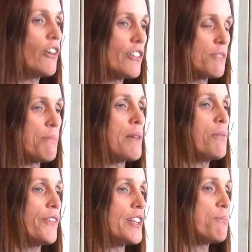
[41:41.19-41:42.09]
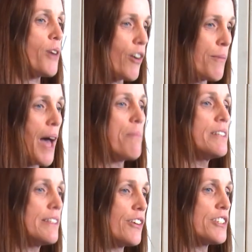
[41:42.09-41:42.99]
lots of people on this program
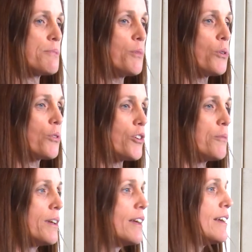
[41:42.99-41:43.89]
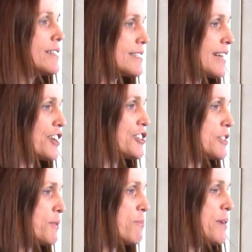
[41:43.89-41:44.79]
happened in those small group
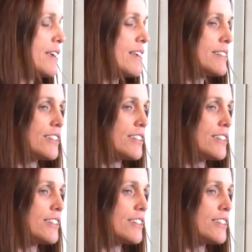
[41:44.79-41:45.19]
discussions with peers.